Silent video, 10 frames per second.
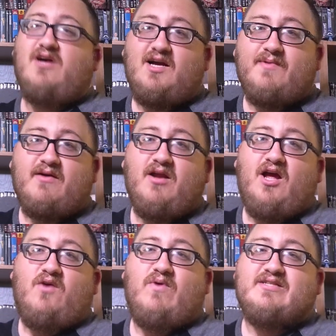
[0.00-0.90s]
talk about
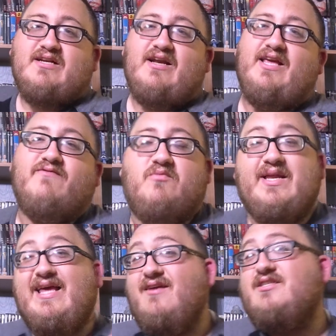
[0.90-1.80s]
Resident Evil.
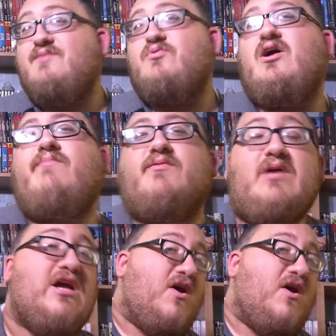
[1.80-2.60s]
But here's the problem.